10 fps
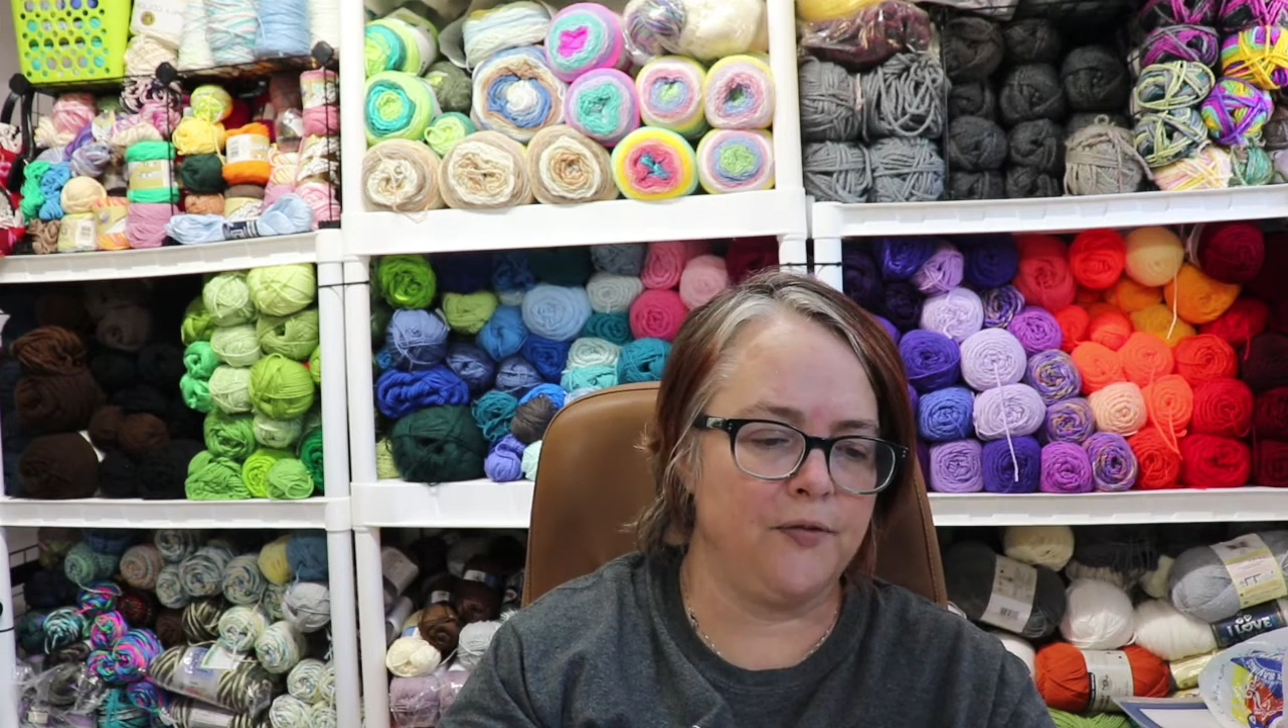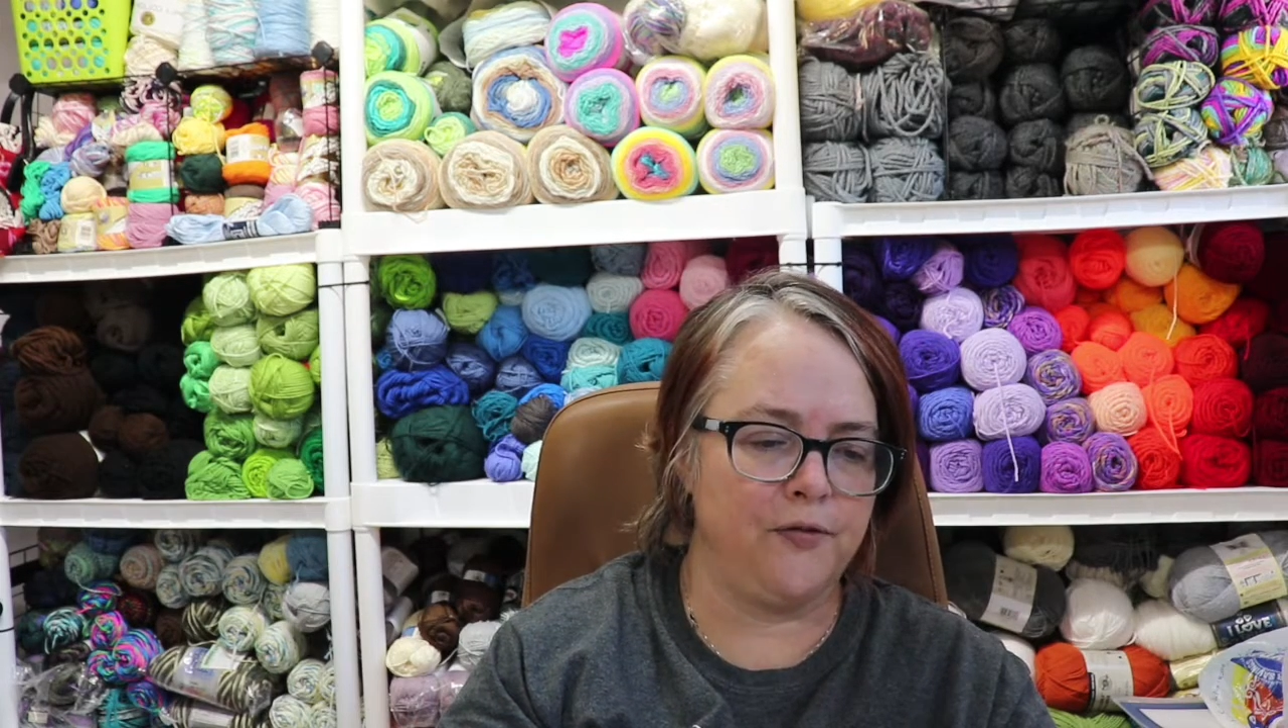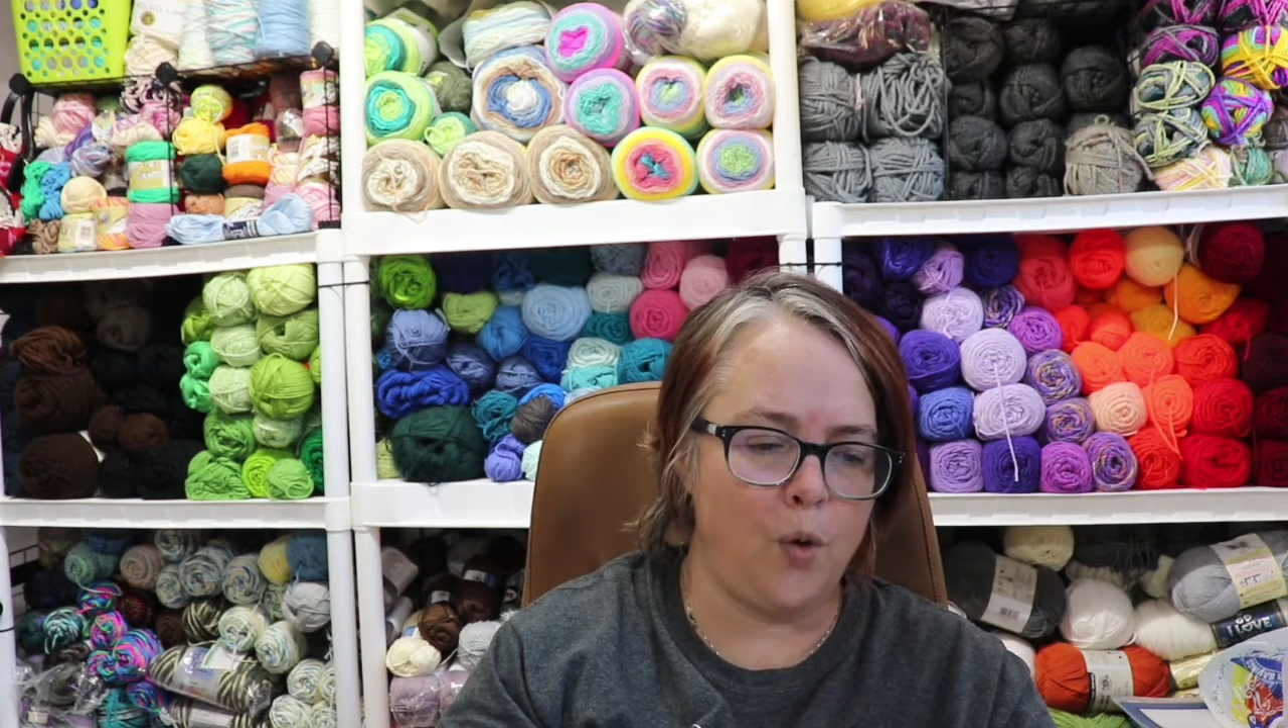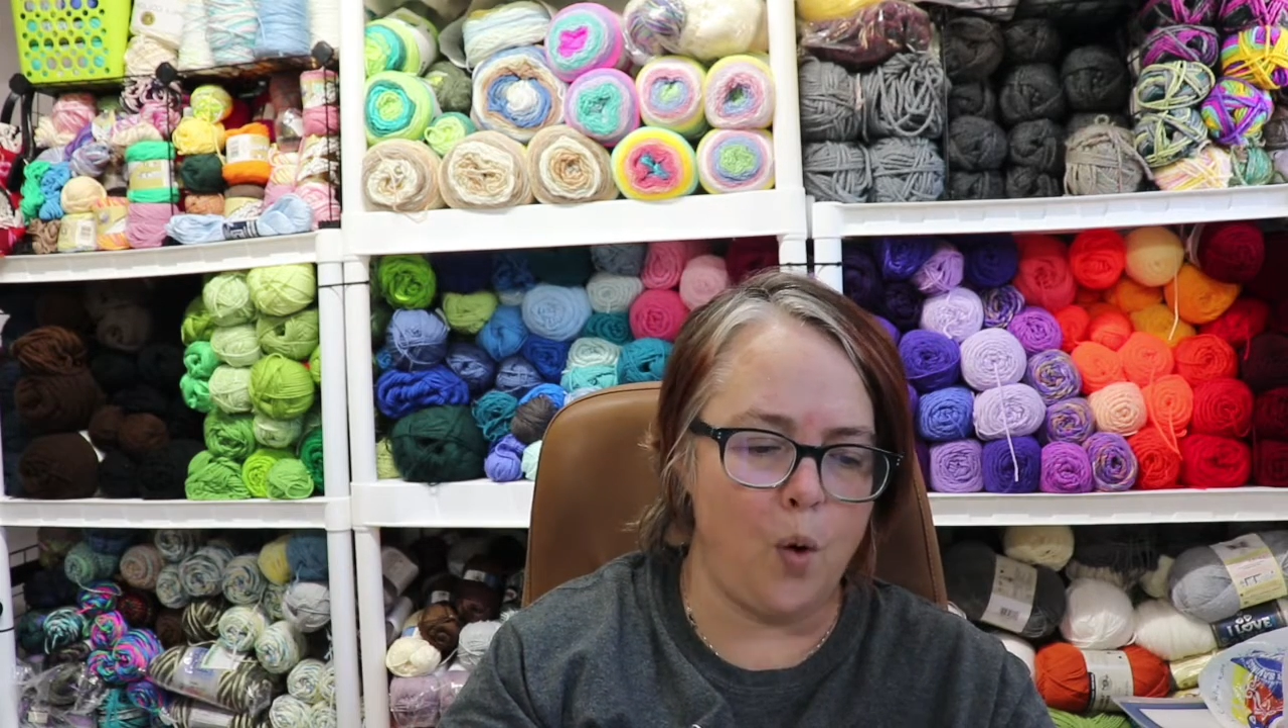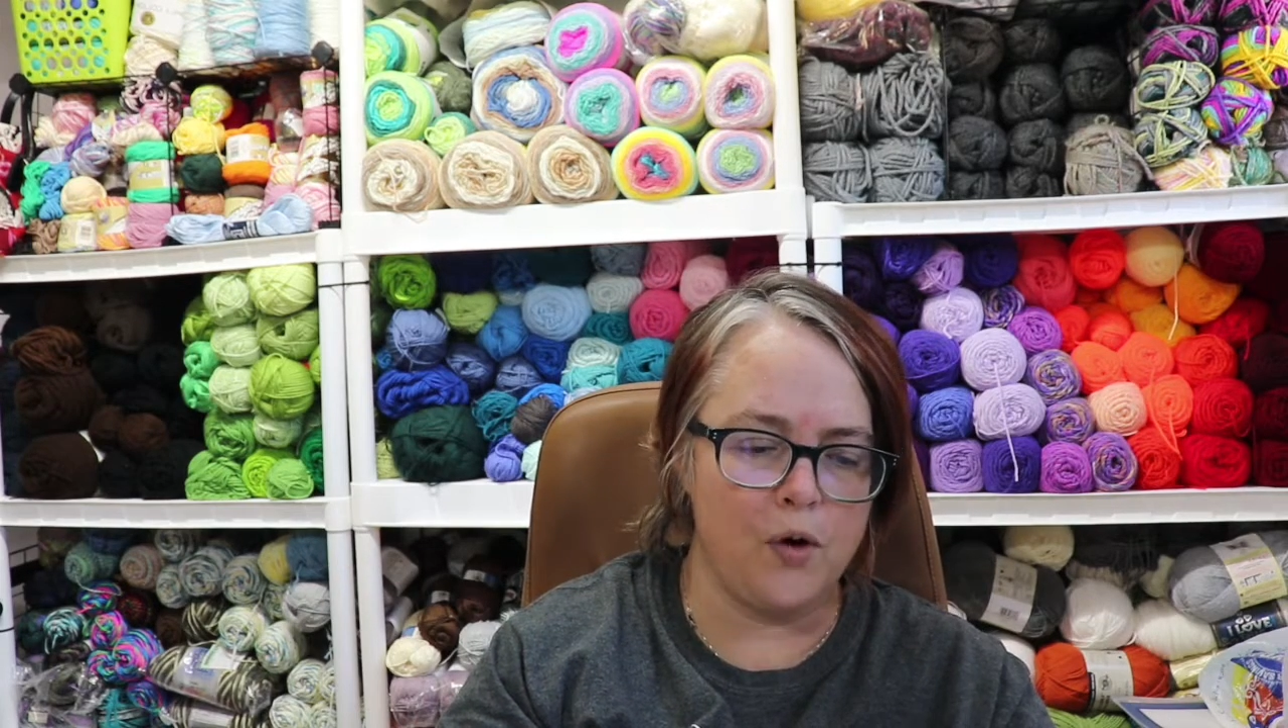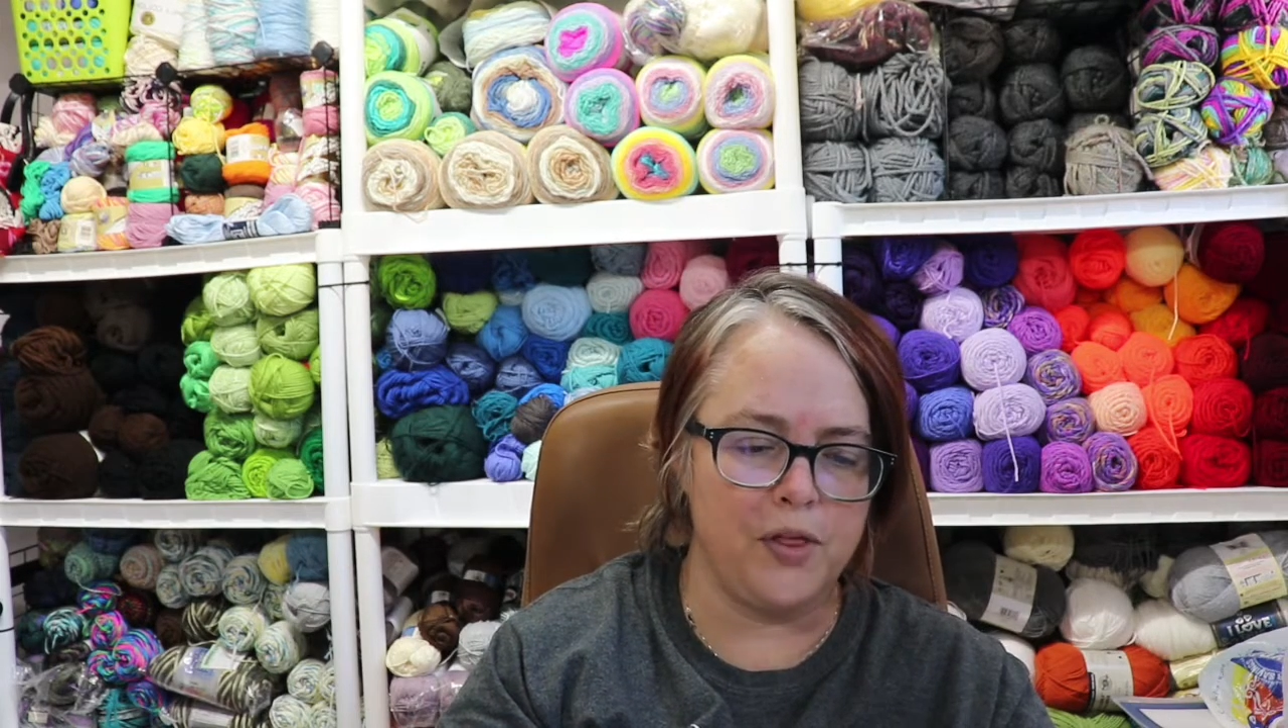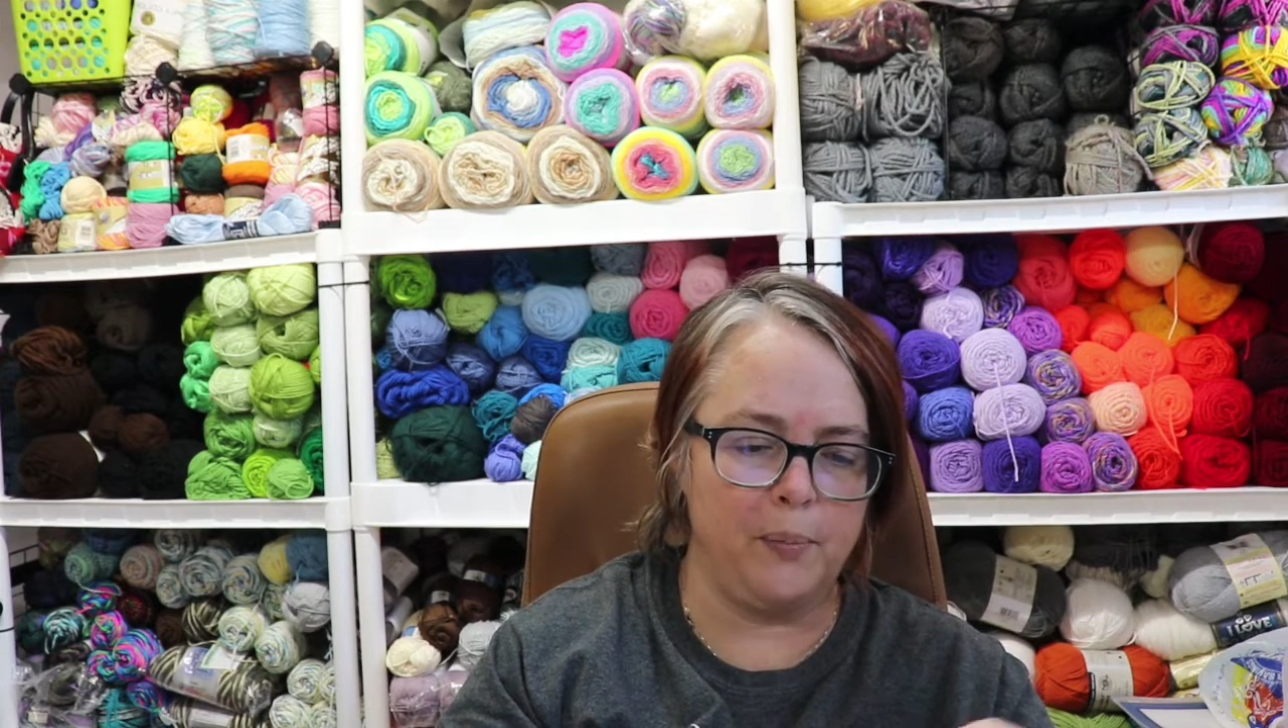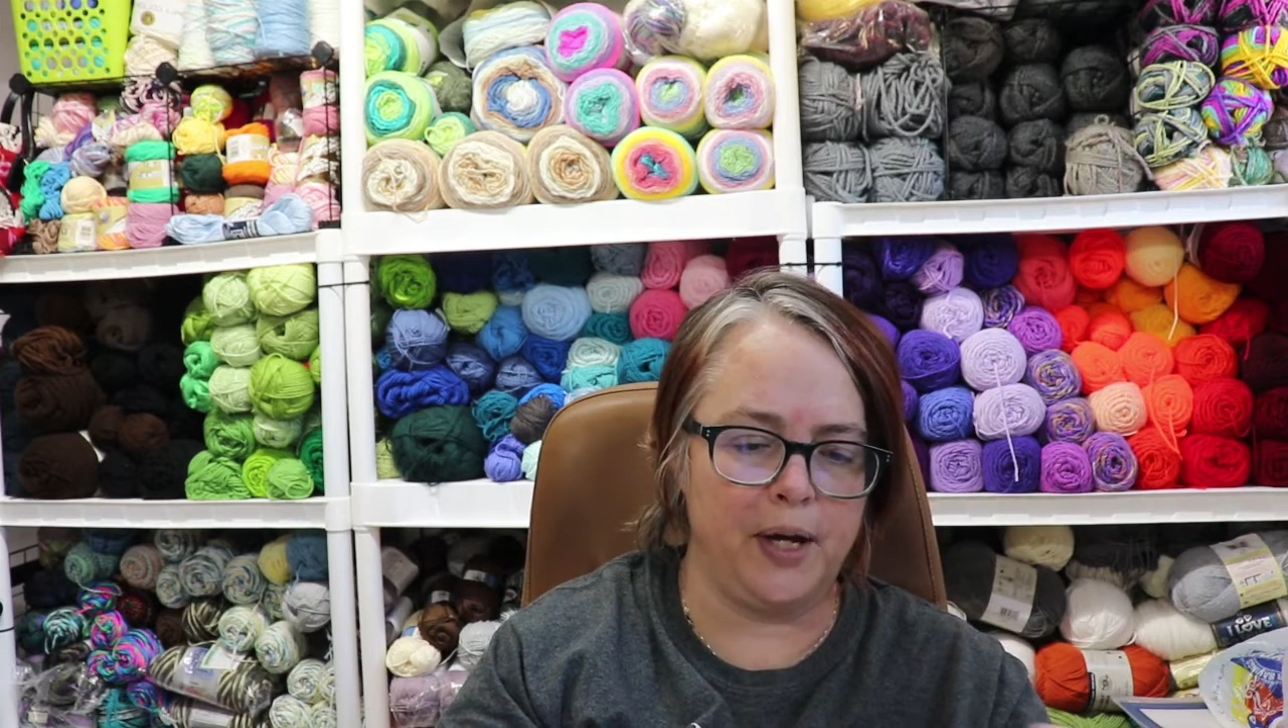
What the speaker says: for the